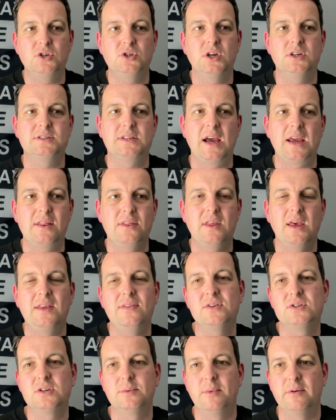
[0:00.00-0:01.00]
shows that in
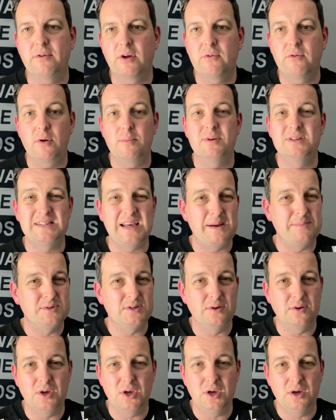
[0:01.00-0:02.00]
the summer, recruitment's
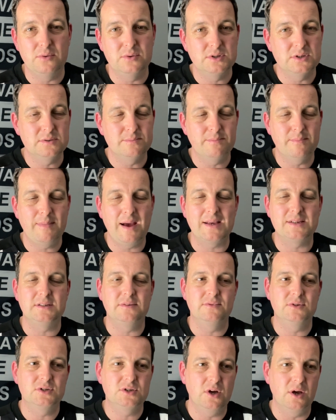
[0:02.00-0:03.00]
absolutely huge. It's
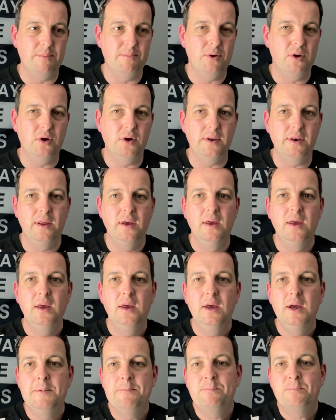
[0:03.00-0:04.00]
massive, so important.
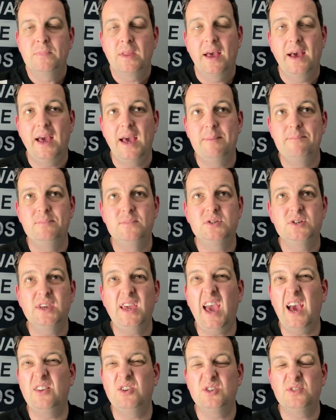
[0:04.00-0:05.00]
So
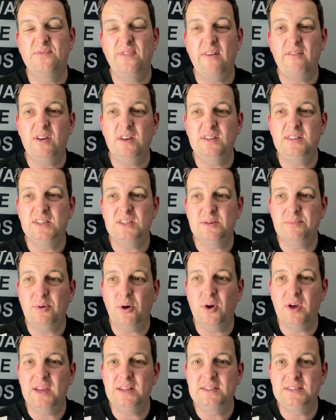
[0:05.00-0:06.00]
yeah, just very
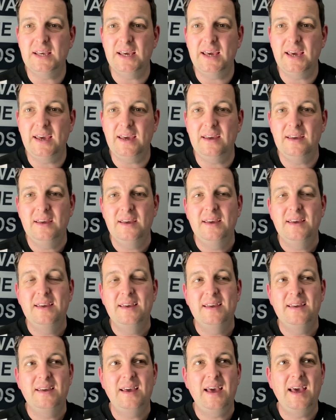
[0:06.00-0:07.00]
disappointing day.
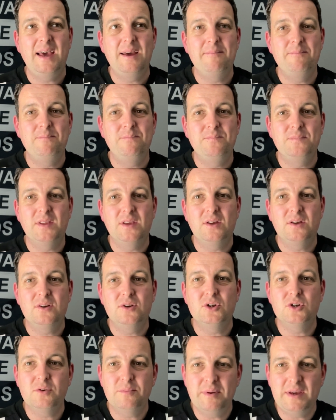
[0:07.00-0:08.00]

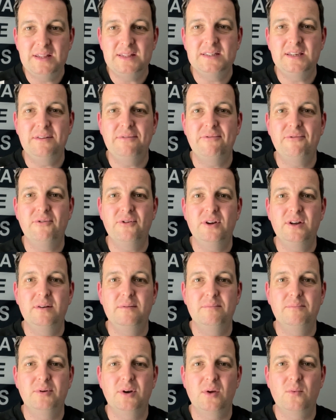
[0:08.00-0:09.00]
Could have been
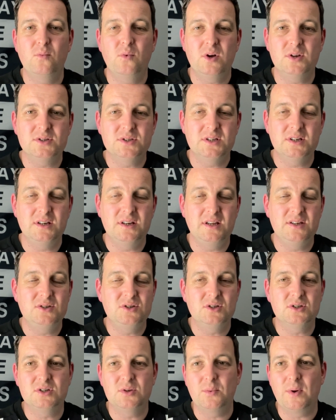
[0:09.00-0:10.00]
different, but it wasn't. It's
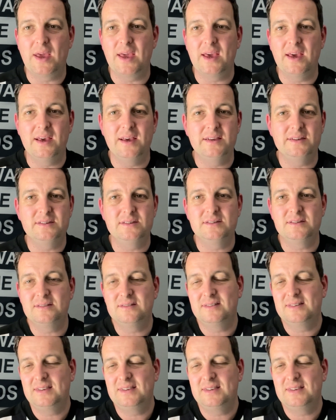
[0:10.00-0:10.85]
just the way it is.